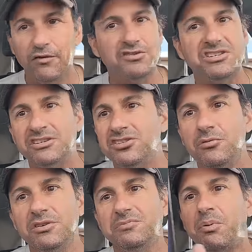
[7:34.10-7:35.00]
First
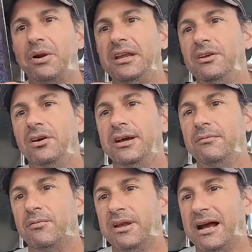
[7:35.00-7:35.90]
issue was pretty
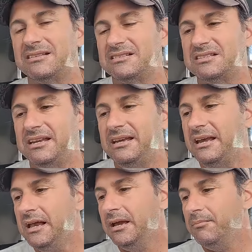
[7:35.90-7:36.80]
good. We got to
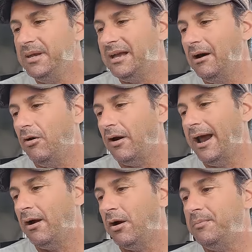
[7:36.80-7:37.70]
see Miguel
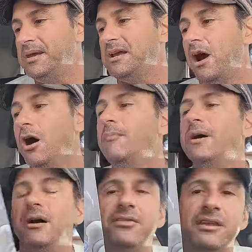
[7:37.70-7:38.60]
O'Hara become
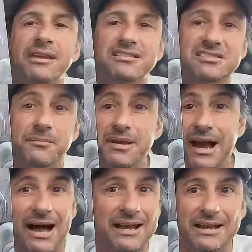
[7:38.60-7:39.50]
the
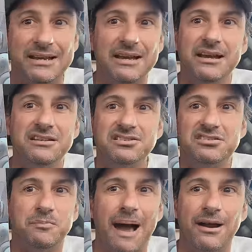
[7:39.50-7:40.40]
symbiotic
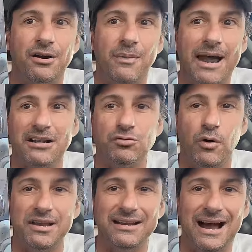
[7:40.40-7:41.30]
Spider-Man
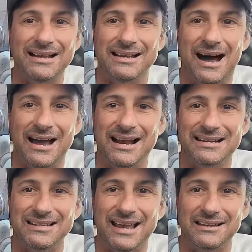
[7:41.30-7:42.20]
2099
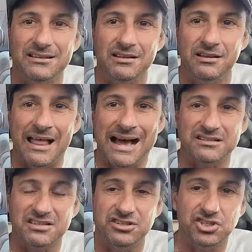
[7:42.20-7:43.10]
at the end of the
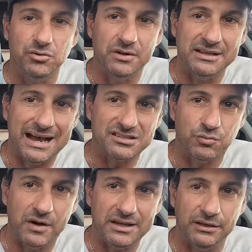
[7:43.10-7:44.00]
last issue, and
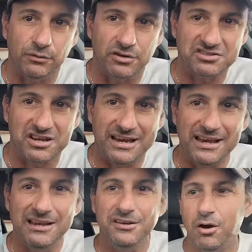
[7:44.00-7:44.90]
that's what he looks
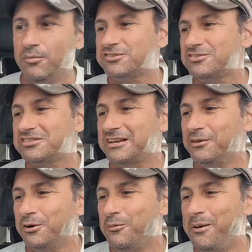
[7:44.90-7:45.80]
like. Almost looks like
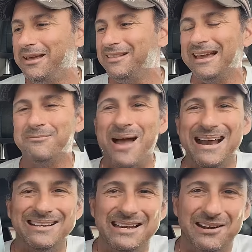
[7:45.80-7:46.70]
a little bit like
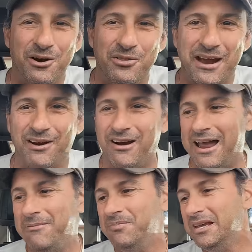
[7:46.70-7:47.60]
Magneto there,
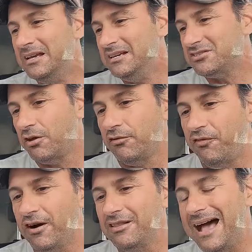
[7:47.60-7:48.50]
right? So the
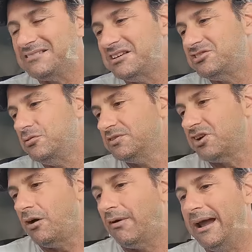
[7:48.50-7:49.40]
first, last issue
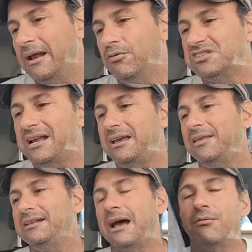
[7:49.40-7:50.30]
was all right. It wasn't
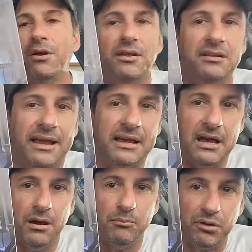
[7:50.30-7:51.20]
anything that really like
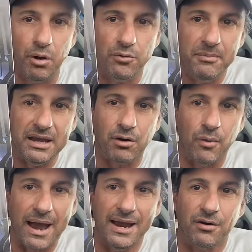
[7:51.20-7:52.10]
blown me
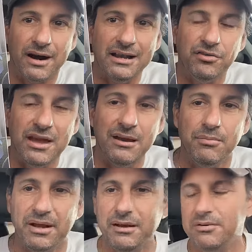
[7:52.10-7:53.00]
away or
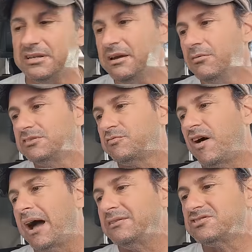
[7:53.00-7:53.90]
anything, but it was it was
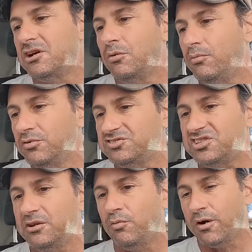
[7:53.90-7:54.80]
fine. So we'll
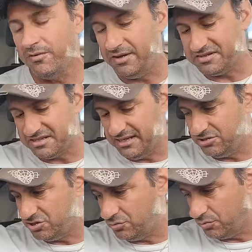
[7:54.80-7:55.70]
see where this
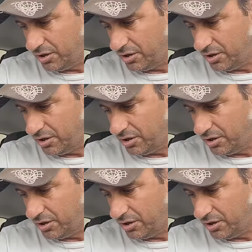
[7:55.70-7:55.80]
issue